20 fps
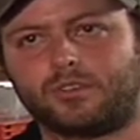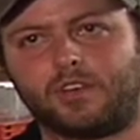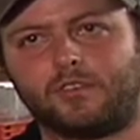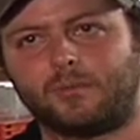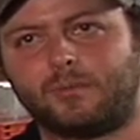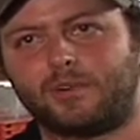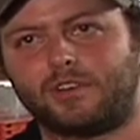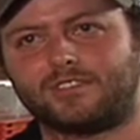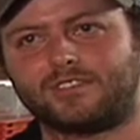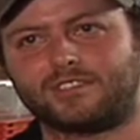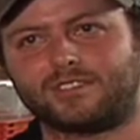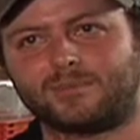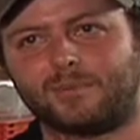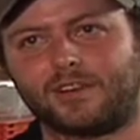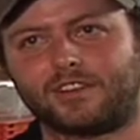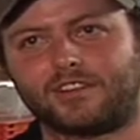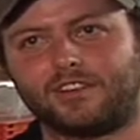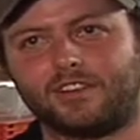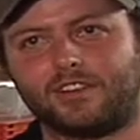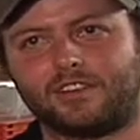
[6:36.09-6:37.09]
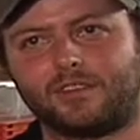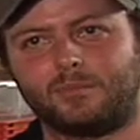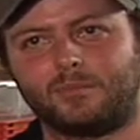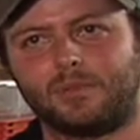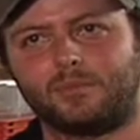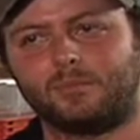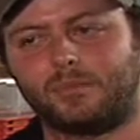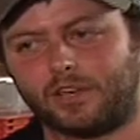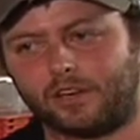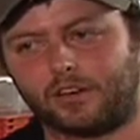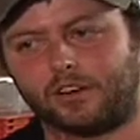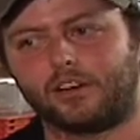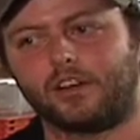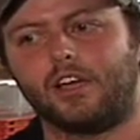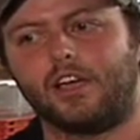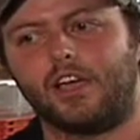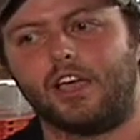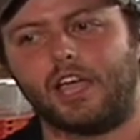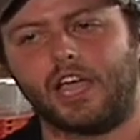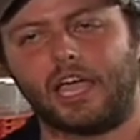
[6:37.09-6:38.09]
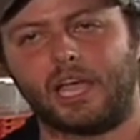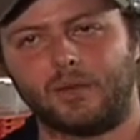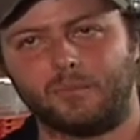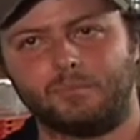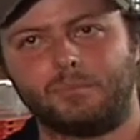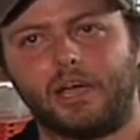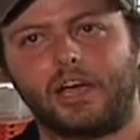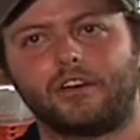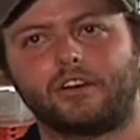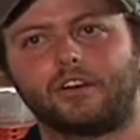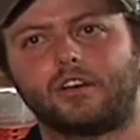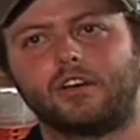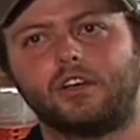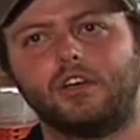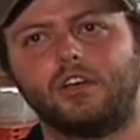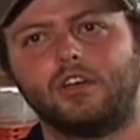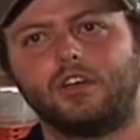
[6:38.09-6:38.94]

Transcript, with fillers: everybody's expecting it to be bigger and better.